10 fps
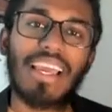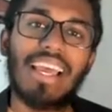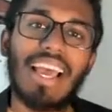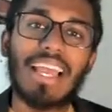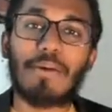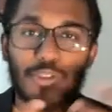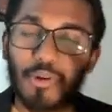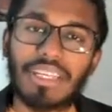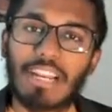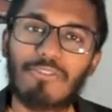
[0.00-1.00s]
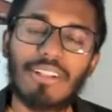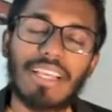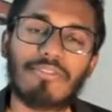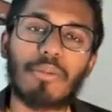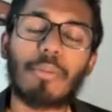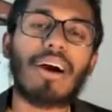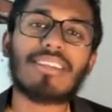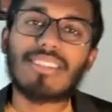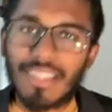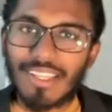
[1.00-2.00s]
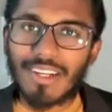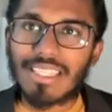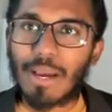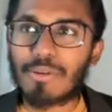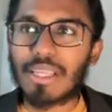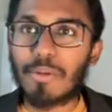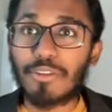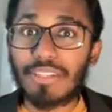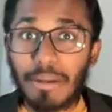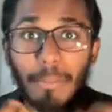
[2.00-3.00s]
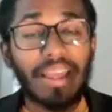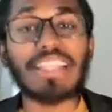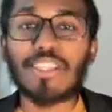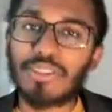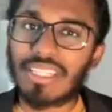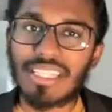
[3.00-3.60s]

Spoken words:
And I was so grateful that from the past 3 years, I was able to train many students